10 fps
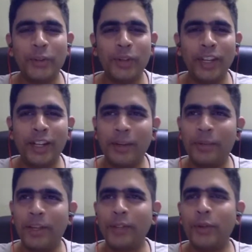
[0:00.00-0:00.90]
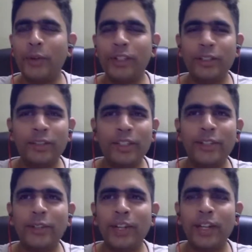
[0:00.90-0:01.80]
I had a break. No one is
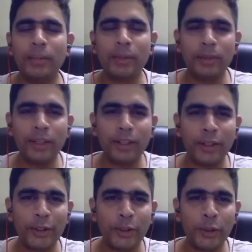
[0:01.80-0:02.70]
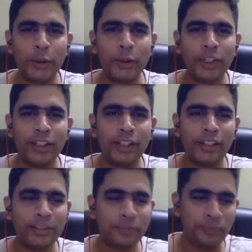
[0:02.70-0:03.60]
willing to take me back due to
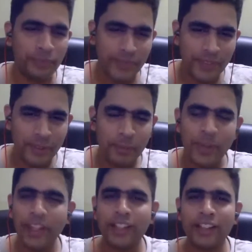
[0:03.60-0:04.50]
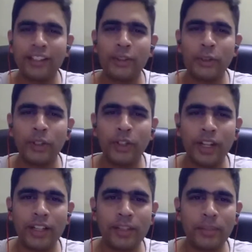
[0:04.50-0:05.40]
the break. So you had some.